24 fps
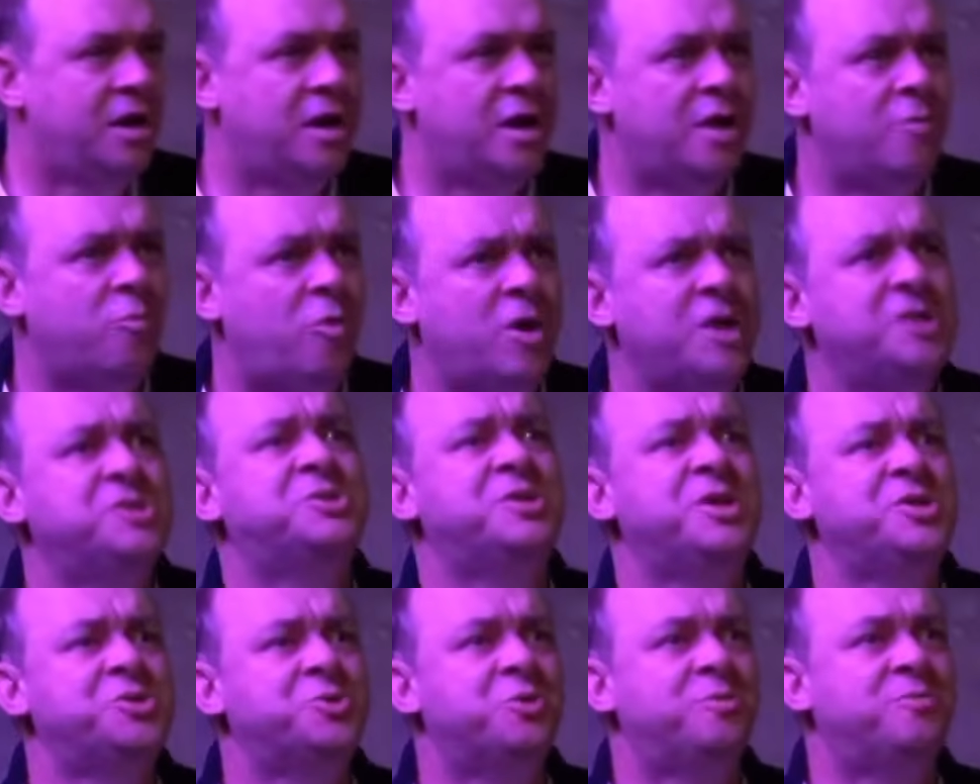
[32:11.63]
And what is
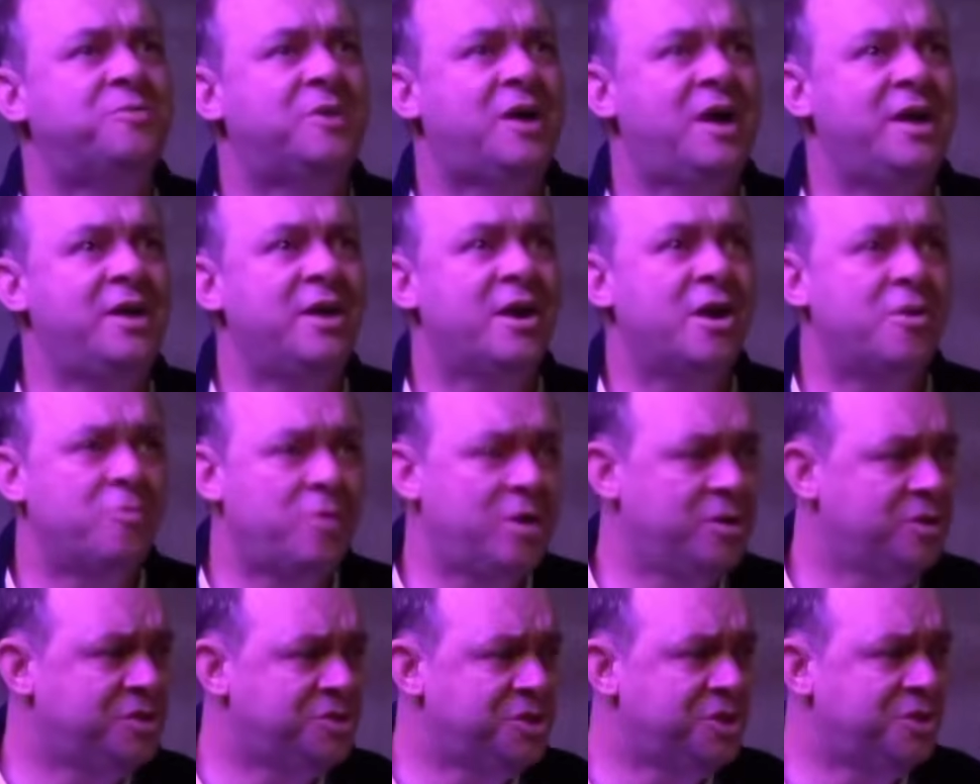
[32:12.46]
central for Heidegger?
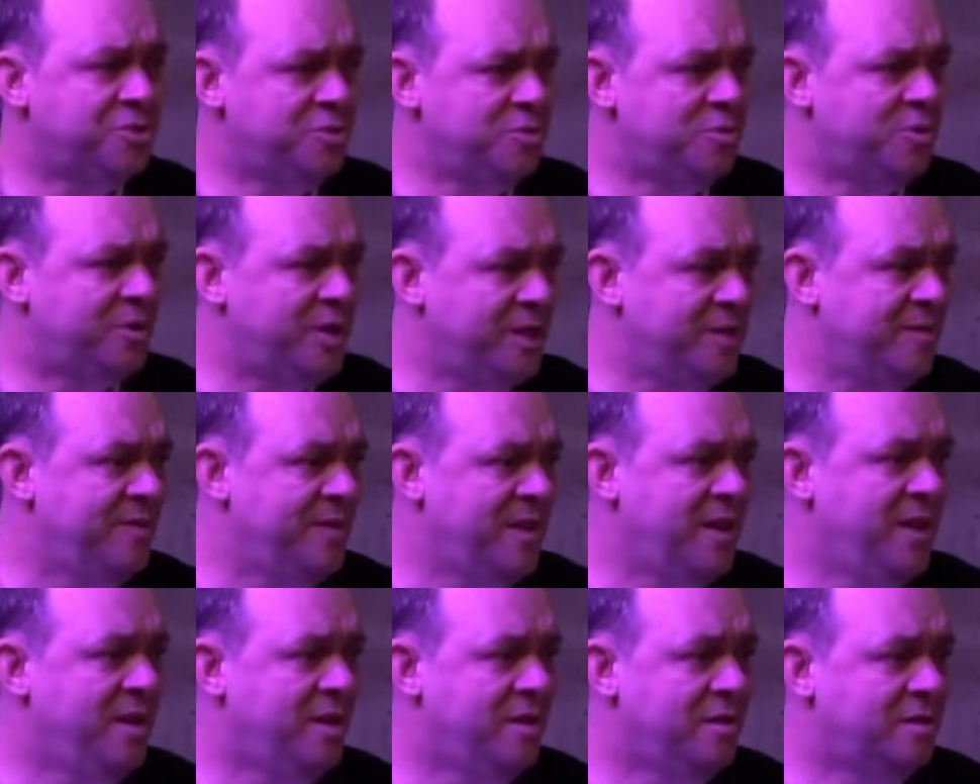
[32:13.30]
Well, it's included in
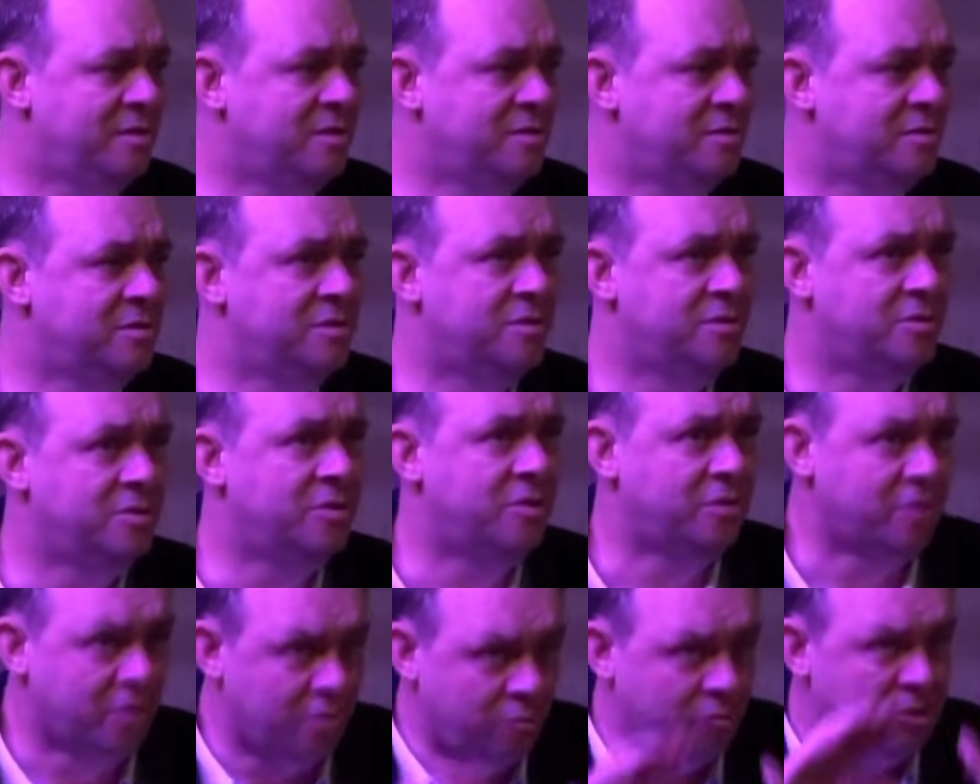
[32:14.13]
the,
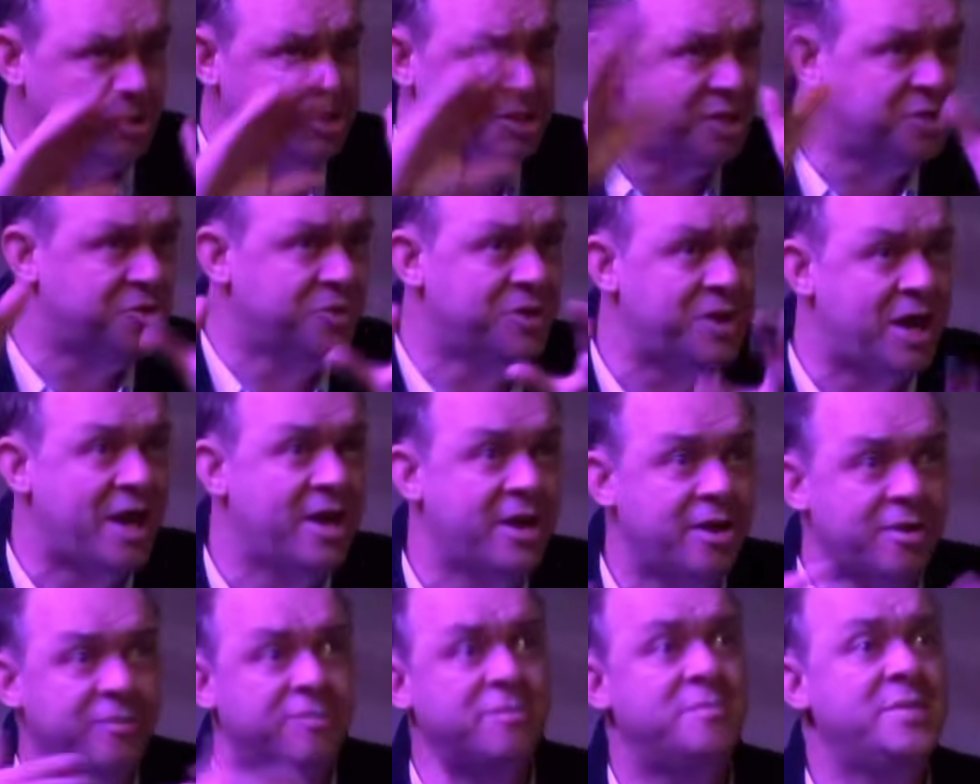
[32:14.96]
uh, what's central in
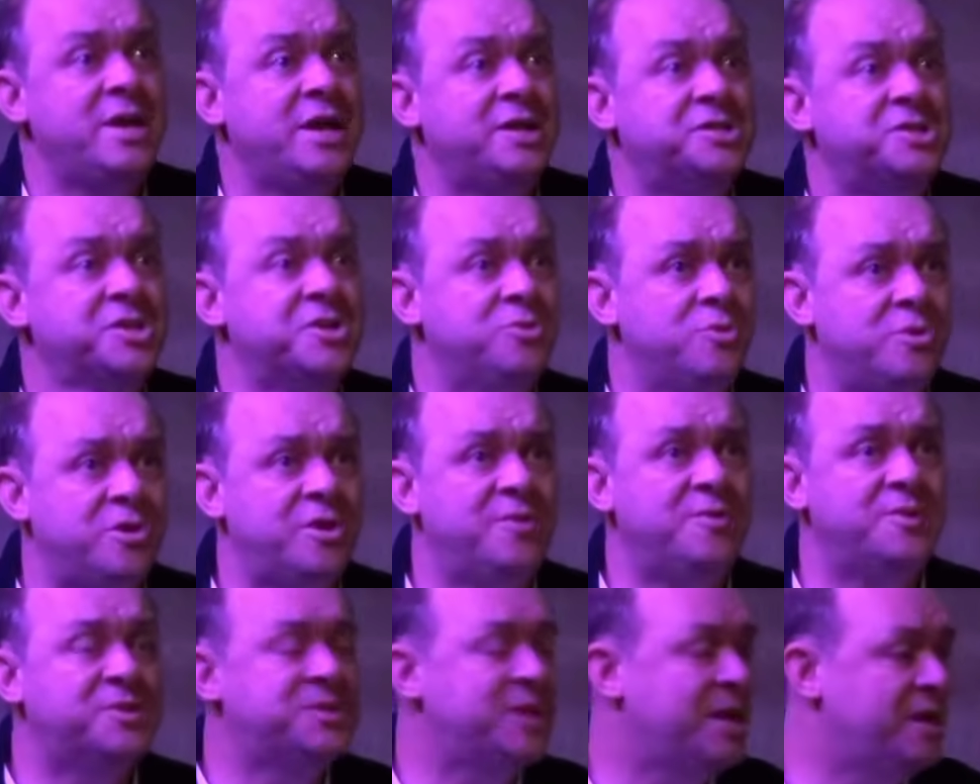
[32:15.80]
Heidegger for me, it's
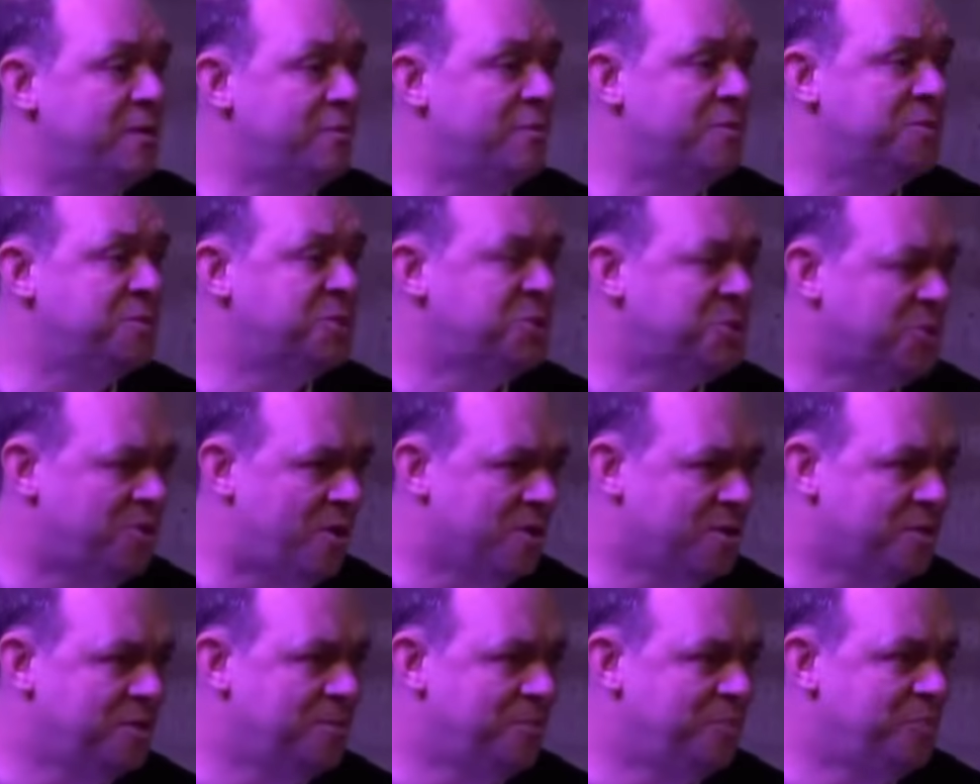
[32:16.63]
included in the title of this
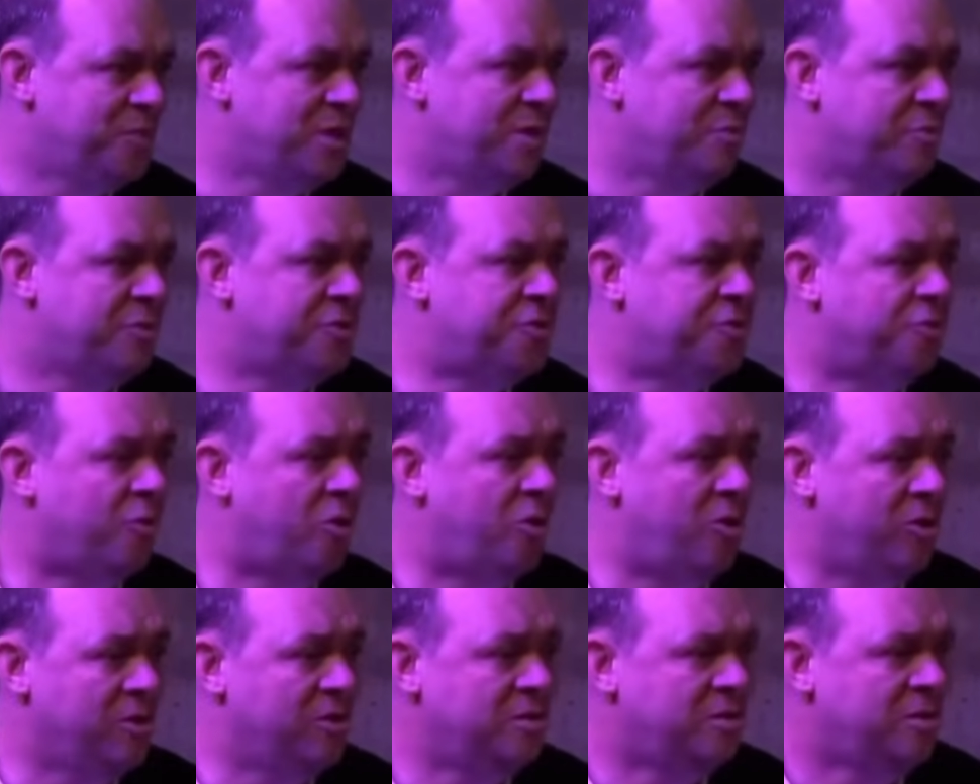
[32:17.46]
talk,
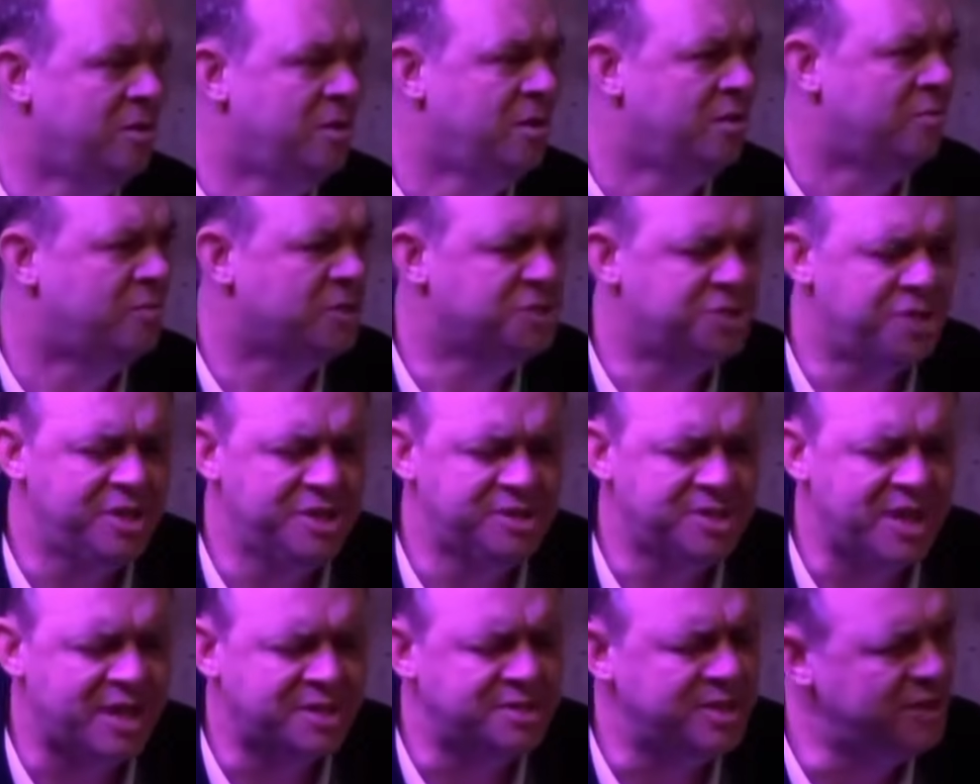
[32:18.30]
Withdrawal. What's the
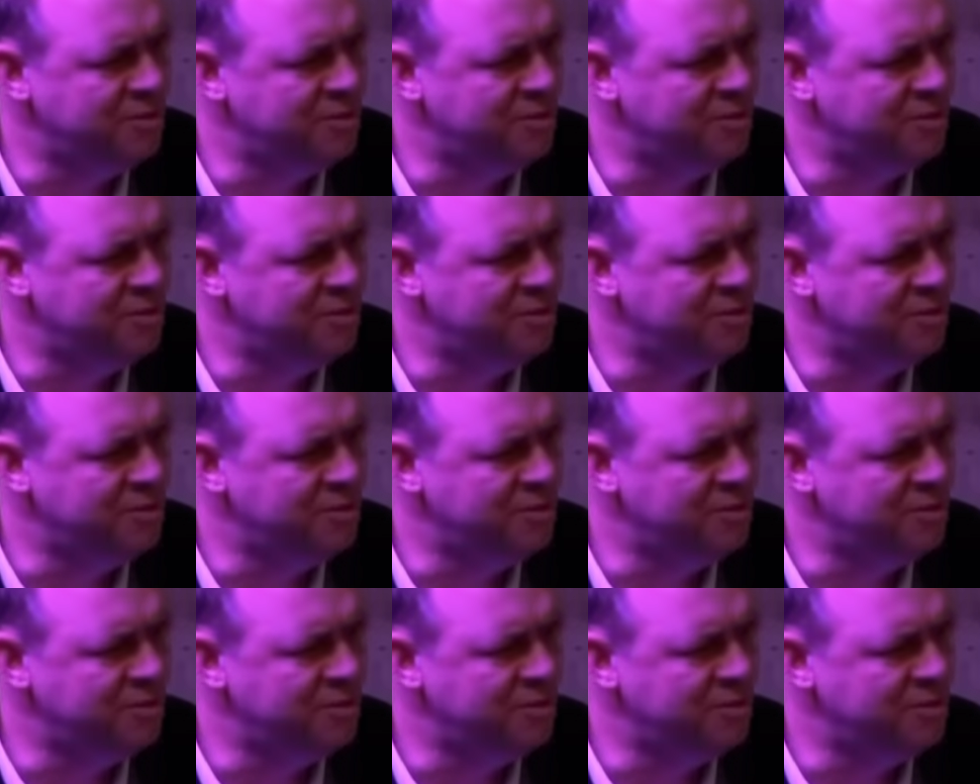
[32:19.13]
exact